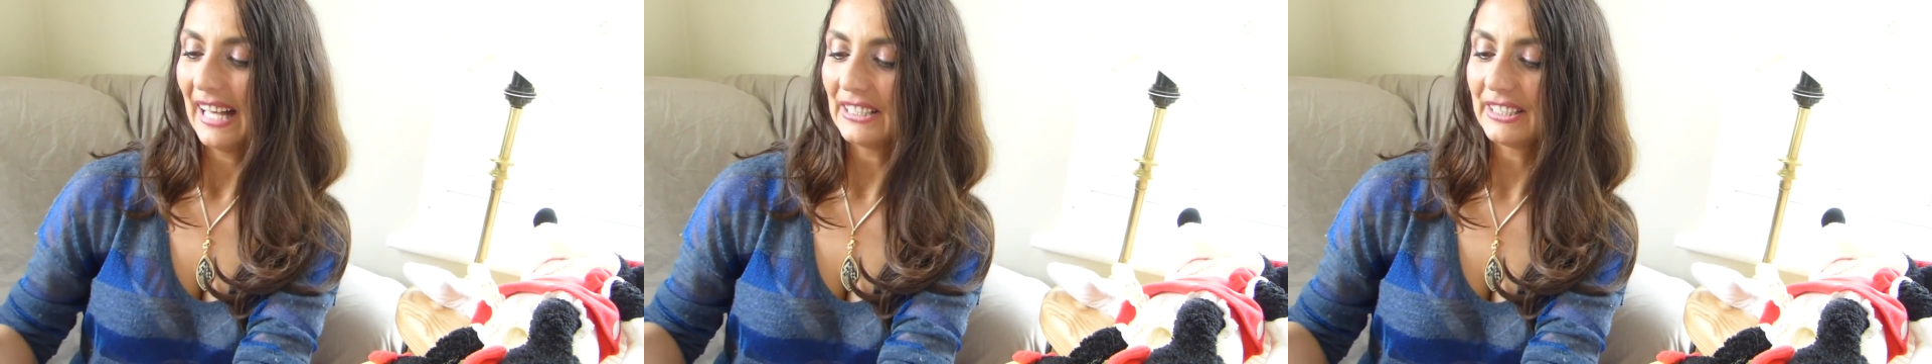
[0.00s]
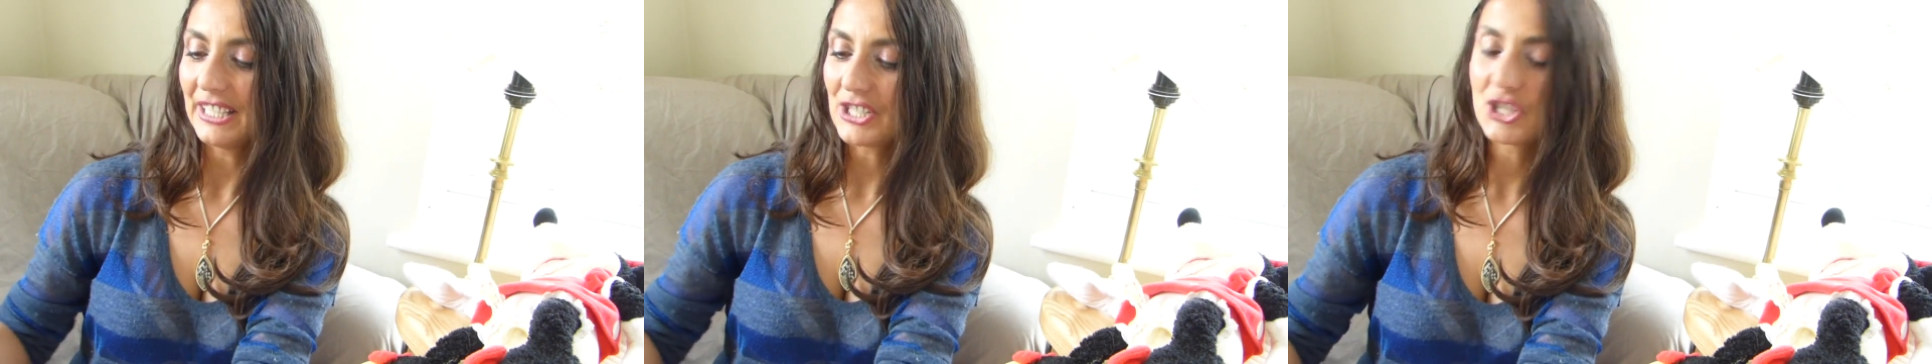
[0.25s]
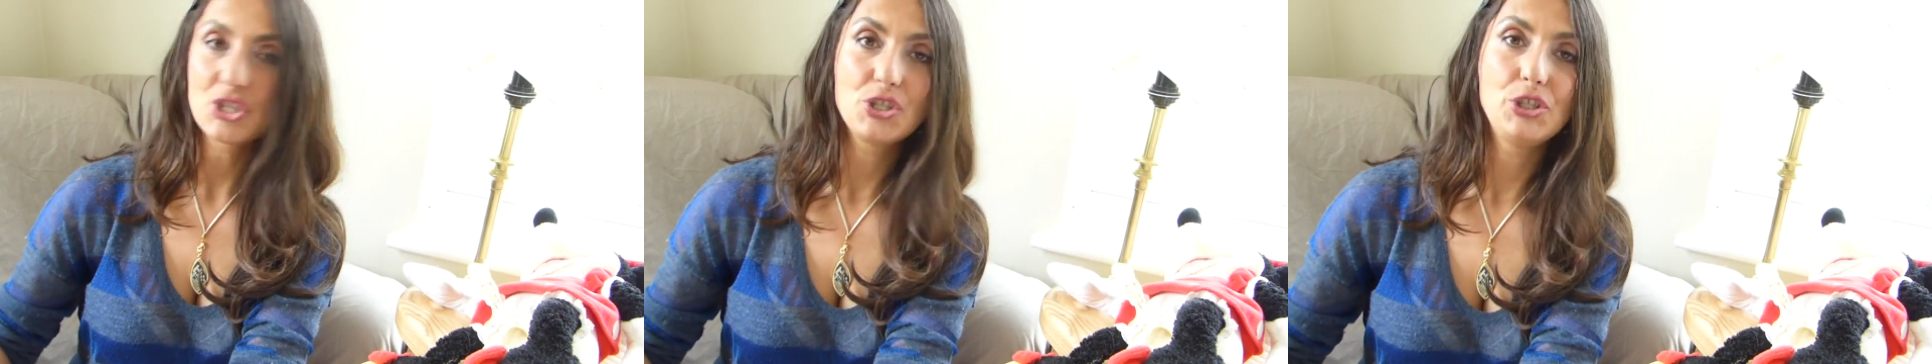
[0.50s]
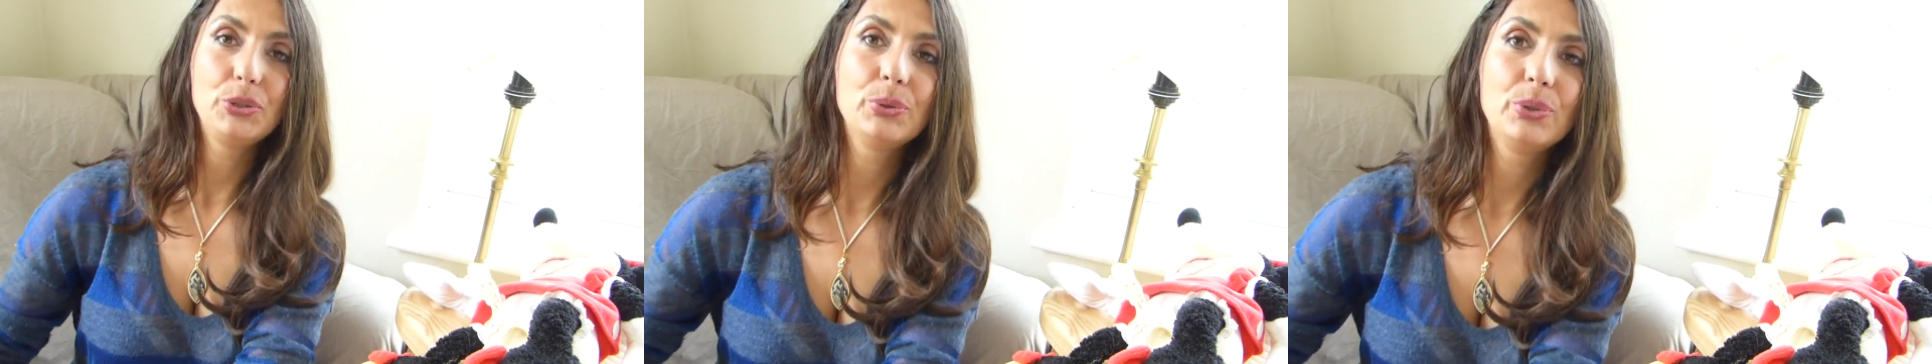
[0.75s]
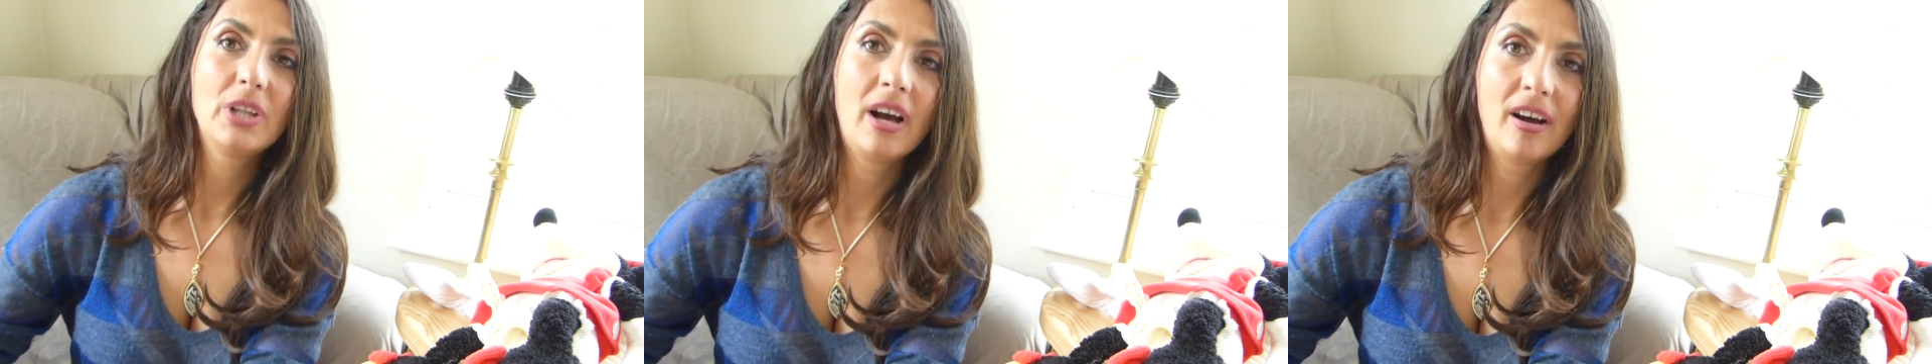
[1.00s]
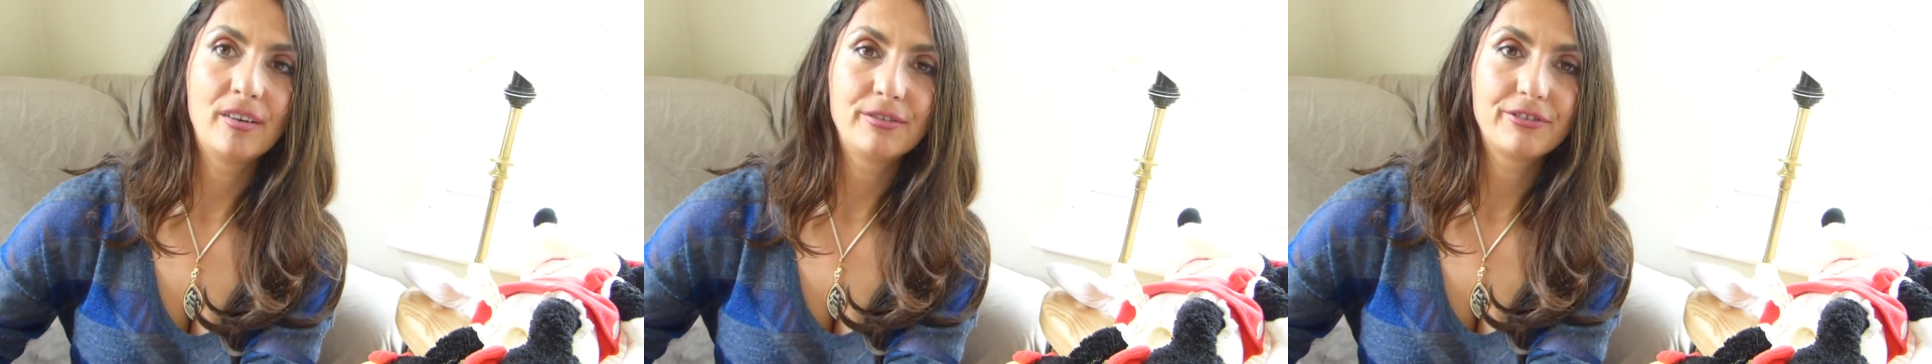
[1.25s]
Leeches do
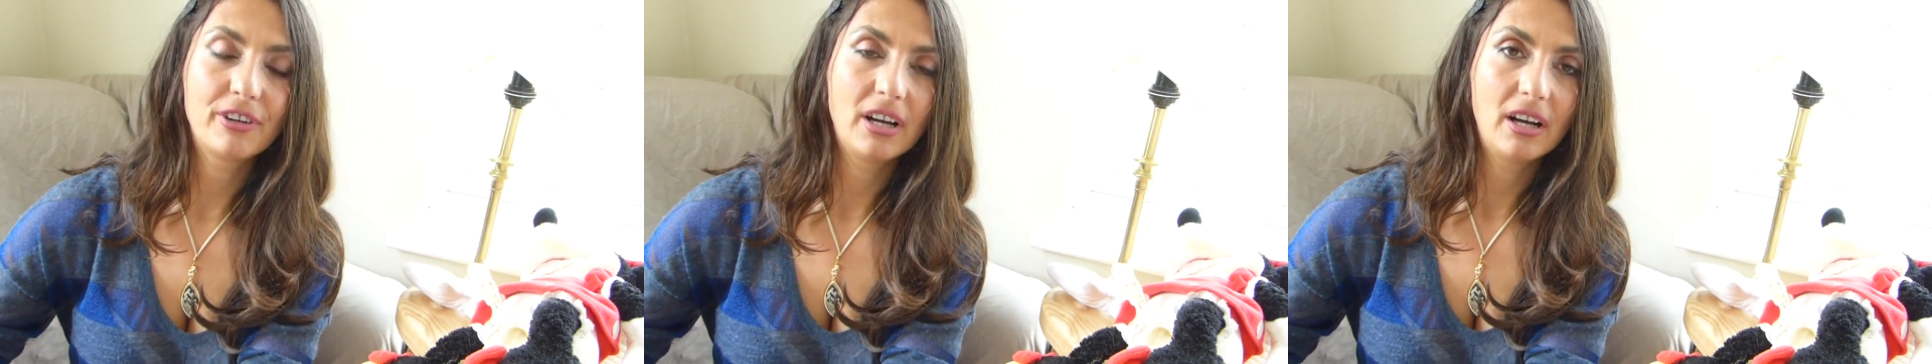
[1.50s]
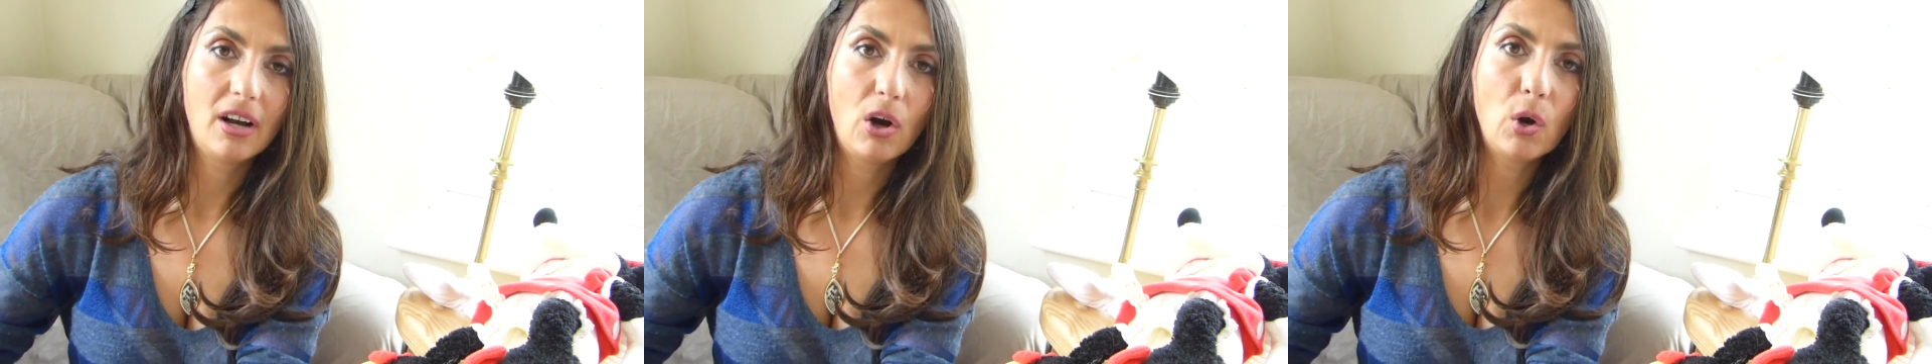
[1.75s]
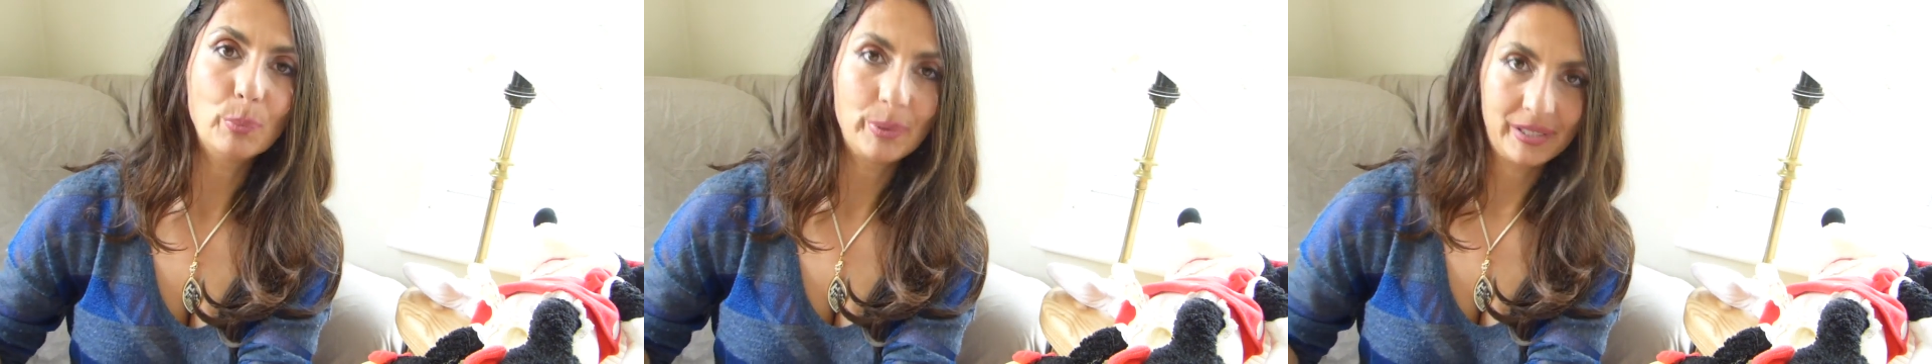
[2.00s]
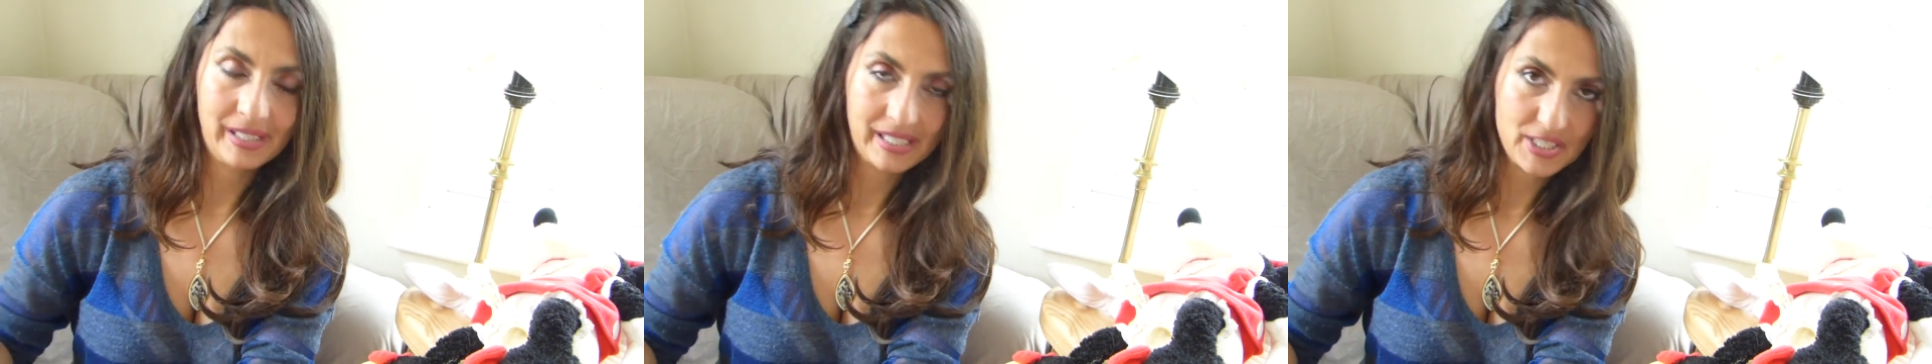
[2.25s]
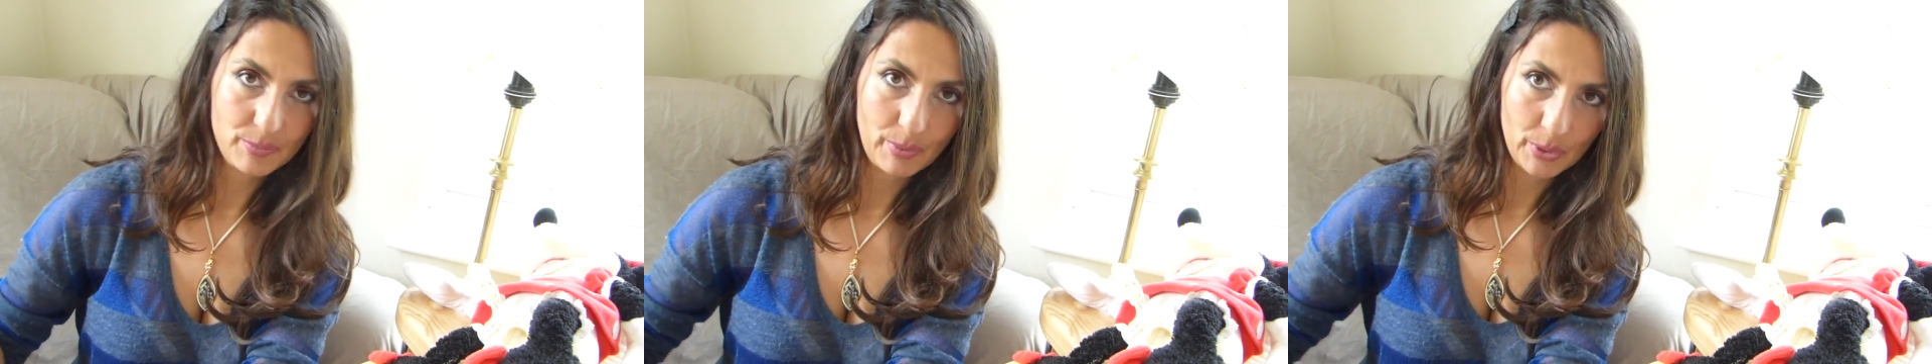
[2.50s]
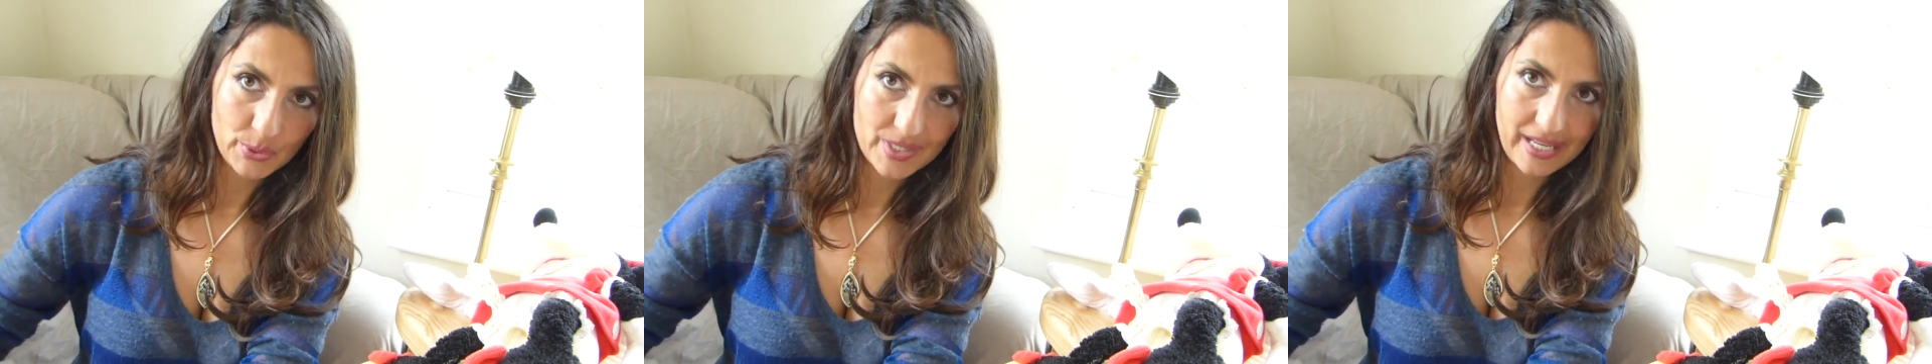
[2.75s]
love open,
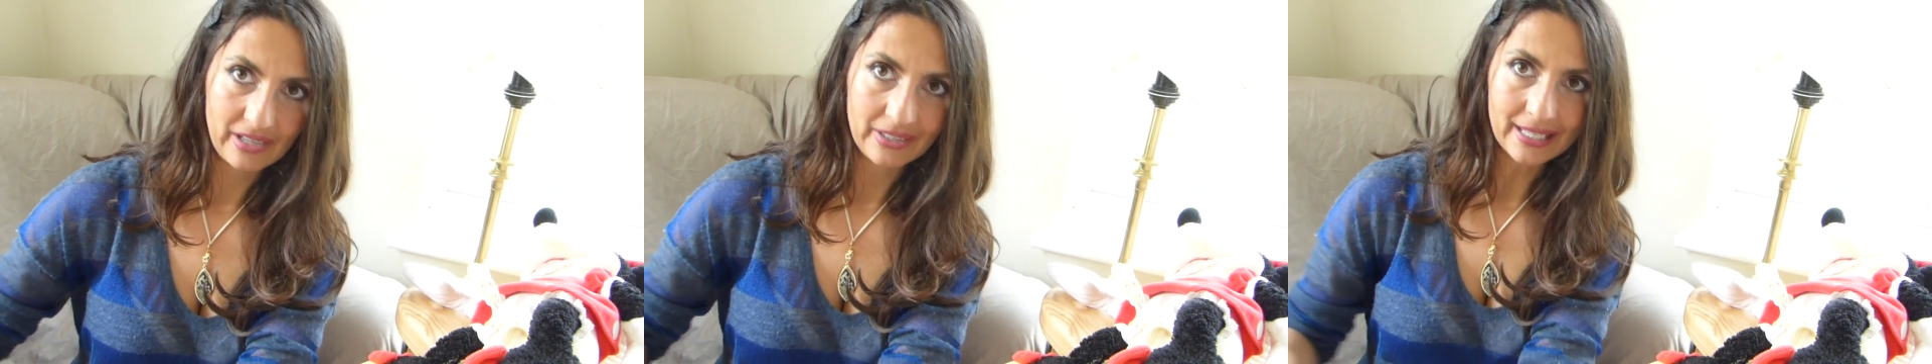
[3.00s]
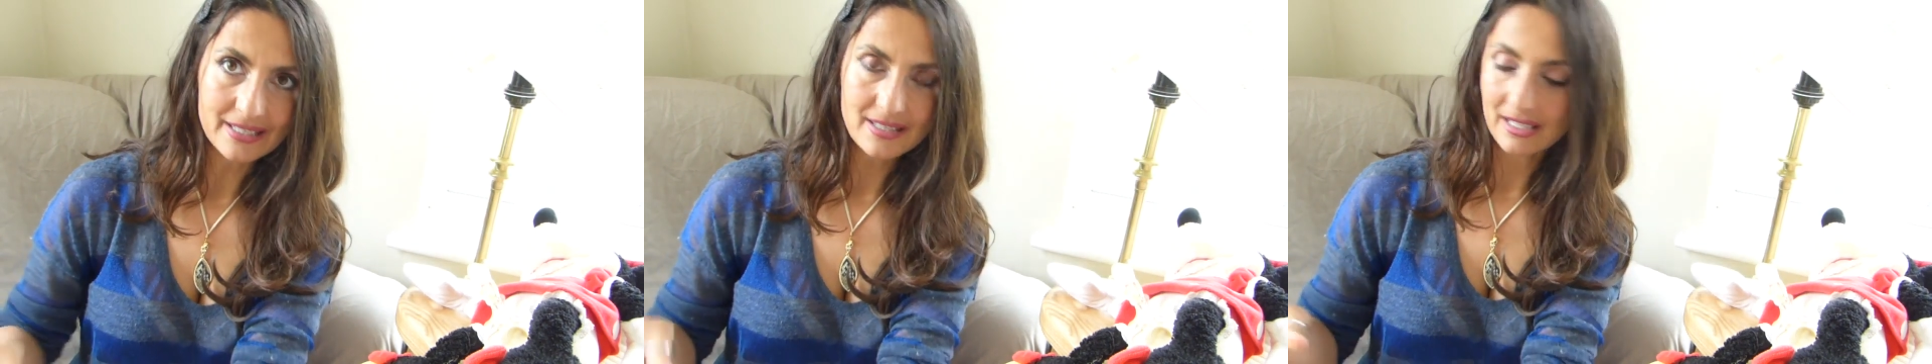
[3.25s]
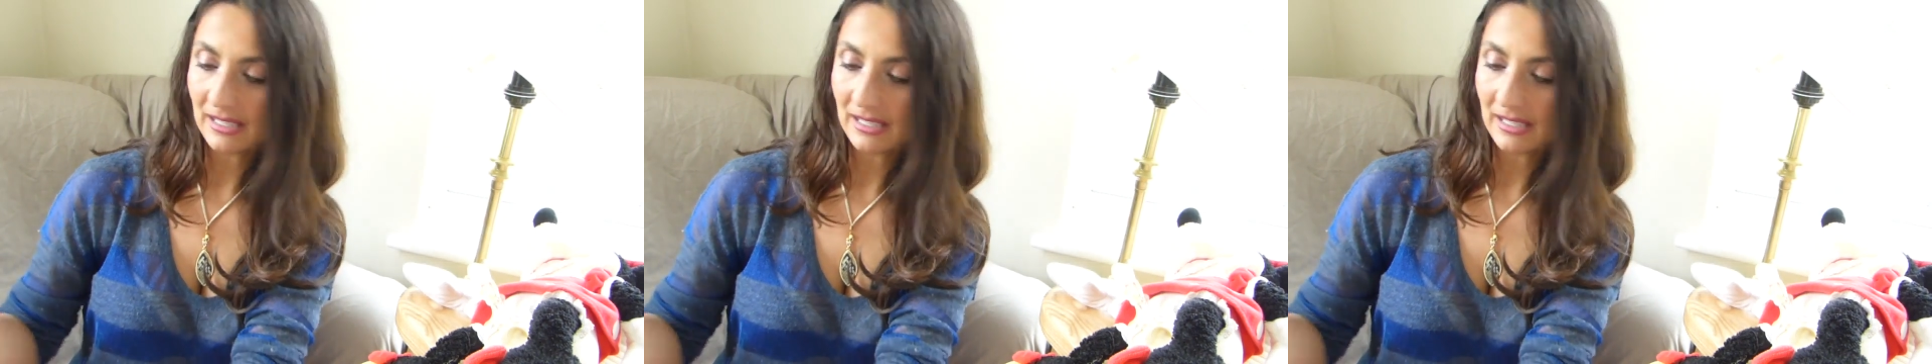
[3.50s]
exposed areas.